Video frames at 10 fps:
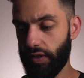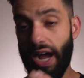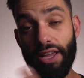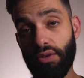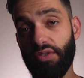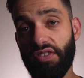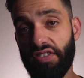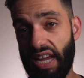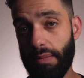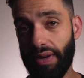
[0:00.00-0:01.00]
I used the
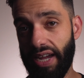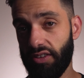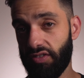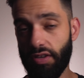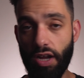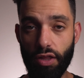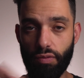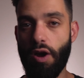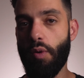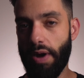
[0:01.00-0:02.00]
same plates
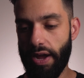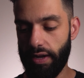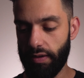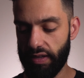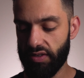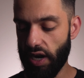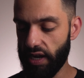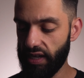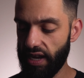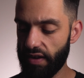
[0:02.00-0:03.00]
throughout my
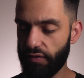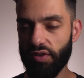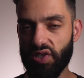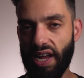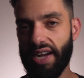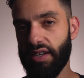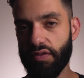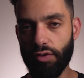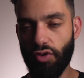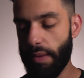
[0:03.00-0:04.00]
entire gear, for sliders,
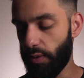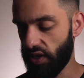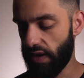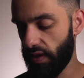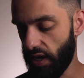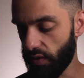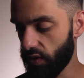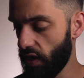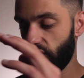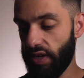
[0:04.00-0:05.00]
for tripods, and everything
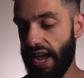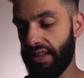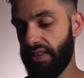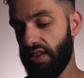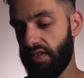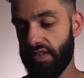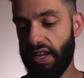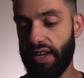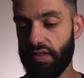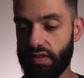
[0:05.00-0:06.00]
else. So yeah, this
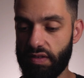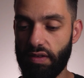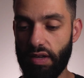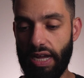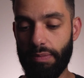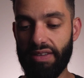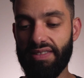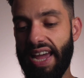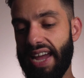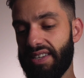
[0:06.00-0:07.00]
is
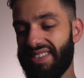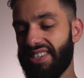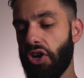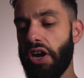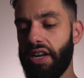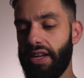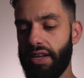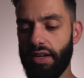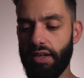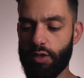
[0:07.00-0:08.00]
its head is
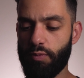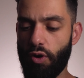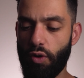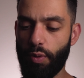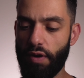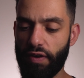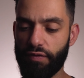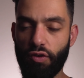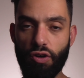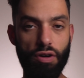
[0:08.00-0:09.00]
tiny, very small, perfect
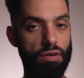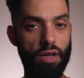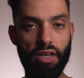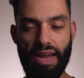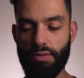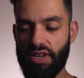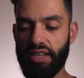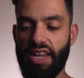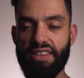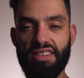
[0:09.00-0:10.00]
for cameras
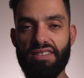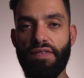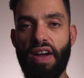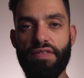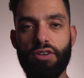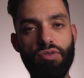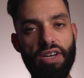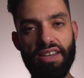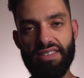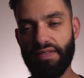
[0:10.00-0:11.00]
like the A6500,
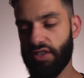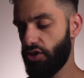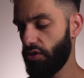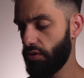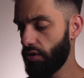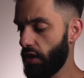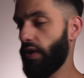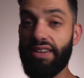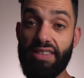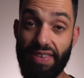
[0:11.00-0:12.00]
A7 II,
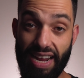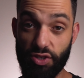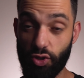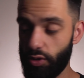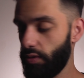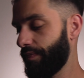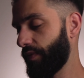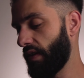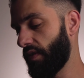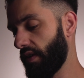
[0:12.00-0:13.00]
or A7S II
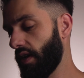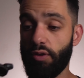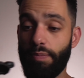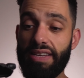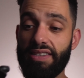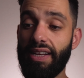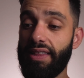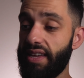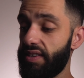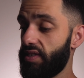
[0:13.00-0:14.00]
even. So basically
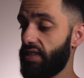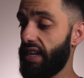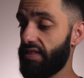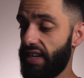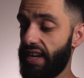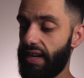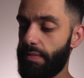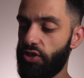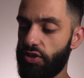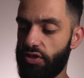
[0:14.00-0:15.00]
this is it. Let
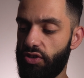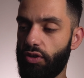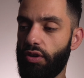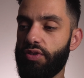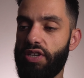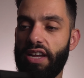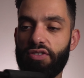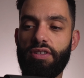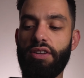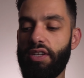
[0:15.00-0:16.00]
me just close here
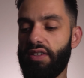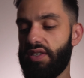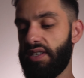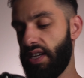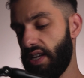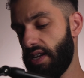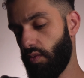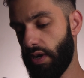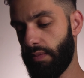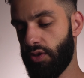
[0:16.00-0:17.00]
so then you can see
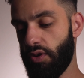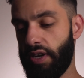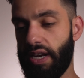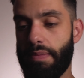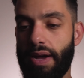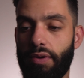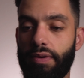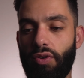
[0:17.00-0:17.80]
what I'm talking about.